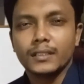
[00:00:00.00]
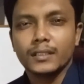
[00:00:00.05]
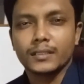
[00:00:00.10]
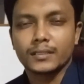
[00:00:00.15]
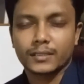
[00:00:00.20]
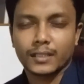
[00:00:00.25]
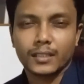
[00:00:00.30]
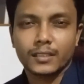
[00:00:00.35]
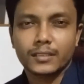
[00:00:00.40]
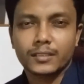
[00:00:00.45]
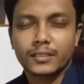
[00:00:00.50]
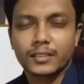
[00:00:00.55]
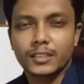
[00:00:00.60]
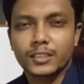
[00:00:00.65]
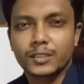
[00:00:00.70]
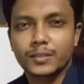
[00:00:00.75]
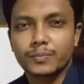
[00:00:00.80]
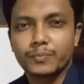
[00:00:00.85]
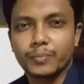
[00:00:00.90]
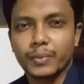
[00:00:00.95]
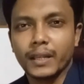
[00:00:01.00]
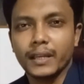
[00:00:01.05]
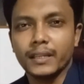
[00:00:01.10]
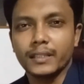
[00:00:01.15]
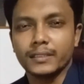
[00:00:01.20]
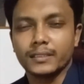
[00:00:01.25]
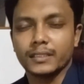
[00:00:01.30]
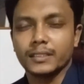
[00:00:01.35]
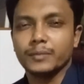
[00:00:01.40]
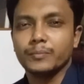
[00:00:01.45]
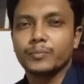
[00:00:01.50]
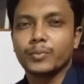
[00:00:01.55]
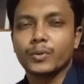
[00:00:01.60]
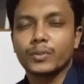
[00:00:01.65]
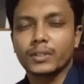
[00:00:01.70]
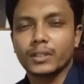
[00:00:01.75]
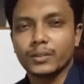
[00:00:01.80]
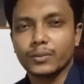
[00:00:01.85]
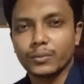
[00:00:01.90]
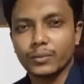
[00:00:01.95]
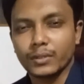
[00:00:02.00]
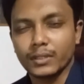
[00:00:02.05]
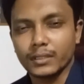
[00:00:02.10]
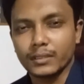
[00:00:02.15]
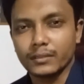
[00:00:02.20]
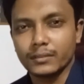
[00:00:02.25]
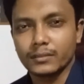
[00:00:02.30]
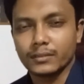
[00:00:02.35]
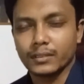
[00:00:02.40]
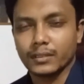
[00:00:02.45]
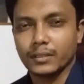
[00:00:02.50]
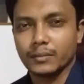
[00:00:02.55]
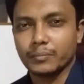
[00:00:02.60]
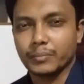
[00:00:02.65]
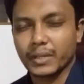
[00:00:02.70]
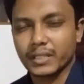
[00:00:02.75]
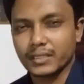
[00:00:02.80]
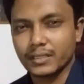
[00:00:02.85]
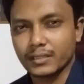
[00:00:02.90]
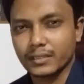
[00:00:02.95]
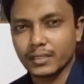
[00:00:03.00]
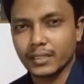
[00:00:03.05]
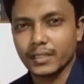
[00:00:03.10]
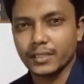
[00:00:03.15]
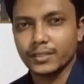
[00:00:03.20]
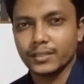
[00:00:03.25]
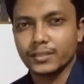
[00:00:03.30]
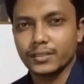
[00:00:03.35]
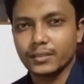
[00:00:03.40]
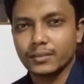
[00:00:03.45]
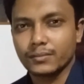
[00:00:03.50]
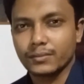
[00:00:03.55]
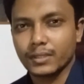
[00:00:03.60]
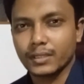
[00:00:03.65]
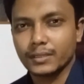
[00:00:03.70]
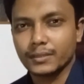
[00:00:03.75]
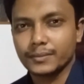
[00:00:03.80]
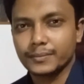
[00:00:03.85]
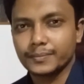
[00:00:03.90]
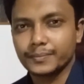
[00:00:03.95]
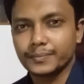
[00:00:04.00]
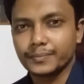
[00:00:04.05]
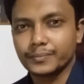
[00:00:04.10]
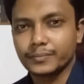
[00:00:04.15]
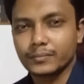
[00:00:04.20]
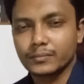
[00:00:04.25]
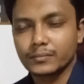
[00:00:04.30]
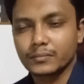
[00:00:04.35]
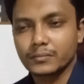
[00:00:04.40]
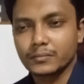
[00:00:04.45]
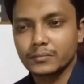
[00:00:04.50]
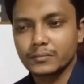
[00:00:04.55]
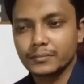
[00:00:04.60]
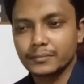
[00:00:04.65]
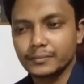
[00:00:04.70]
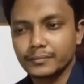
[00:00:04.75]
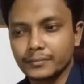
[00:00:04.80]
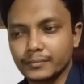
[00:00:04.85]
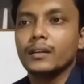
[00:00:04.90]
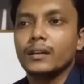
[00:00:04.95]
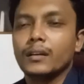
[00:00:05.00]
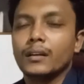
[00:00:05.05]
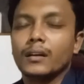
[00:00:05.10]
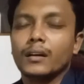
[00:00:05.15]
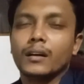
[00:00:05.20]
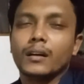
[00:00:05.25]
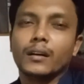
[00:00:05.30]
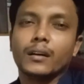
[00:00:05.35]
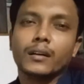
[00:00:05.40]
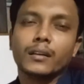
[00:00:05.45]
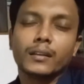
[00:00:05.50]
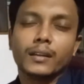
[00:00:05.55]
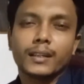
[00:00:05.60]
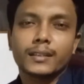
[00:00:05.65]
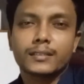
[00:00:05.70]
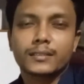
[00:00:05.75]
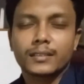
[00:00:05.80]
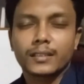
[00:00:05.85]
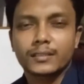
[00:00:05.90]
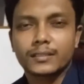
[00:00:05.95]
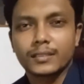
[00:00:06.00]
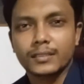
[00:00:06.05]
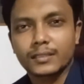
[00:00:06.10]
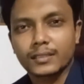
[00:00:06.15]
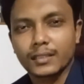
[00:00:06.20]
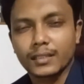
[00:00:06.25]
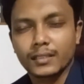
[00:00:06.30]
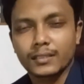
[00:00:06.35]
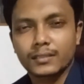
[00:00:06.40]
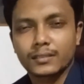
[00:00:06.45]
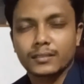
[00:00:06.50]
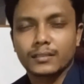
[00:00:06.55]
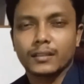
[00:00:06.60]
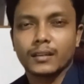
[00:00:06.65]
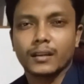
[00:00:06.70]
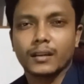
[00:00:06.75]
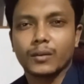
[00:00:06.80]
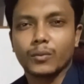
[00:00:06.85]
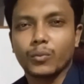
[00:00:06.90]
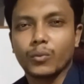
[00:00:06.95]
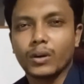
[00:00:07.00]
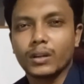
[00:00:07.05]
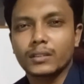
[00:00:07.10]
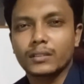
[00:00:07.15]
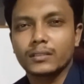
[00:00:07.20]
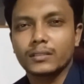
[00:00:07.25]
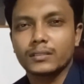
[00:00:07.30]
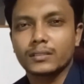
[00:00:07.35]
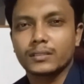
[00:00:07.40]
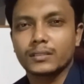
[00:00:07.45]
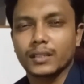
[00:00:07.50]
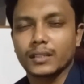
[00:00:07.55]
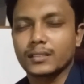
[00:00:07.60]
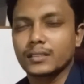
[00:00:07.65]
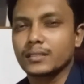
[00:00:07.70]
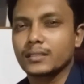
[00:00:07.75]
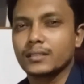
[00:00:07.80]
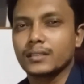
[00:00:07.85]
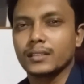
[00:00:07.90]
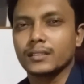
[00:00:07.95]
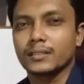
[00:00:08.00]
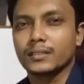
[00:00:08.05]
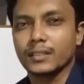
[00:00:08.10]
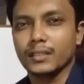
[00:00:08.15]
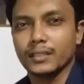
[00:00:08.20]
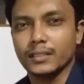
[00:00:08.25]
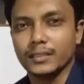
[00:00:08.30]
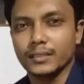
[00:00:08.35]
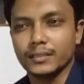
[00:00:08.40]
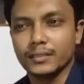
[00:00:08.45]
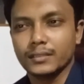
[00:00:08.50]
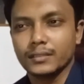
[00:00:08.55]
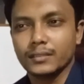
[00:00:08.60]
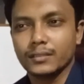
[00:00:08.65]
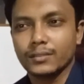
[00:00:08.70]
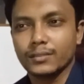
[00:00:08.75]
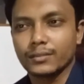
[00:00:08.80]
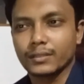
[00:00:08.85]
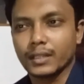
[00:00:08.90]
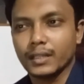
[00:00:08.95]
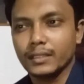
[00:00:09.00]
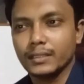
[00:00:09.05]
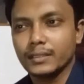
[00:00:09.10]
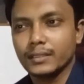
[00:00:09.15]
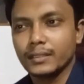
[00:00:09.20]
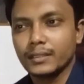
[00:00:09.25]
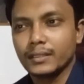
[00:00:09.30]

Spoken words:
statistics plays an important role in percentage, right? Let's just discuss what statistics is. Okay,